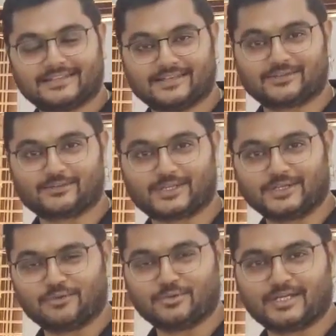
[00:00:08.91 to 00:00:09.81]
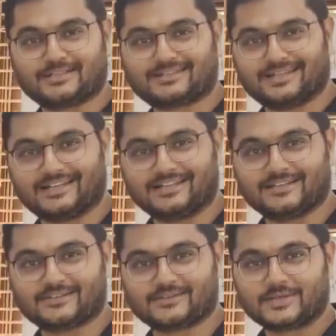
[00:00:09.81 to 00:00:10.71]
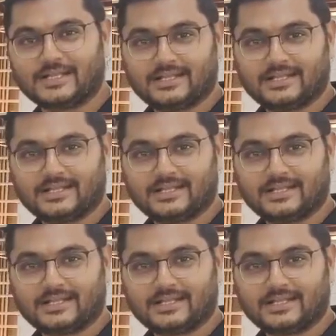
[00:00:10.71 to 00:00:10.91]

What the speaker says: Yes, with the pneumatic cylinders.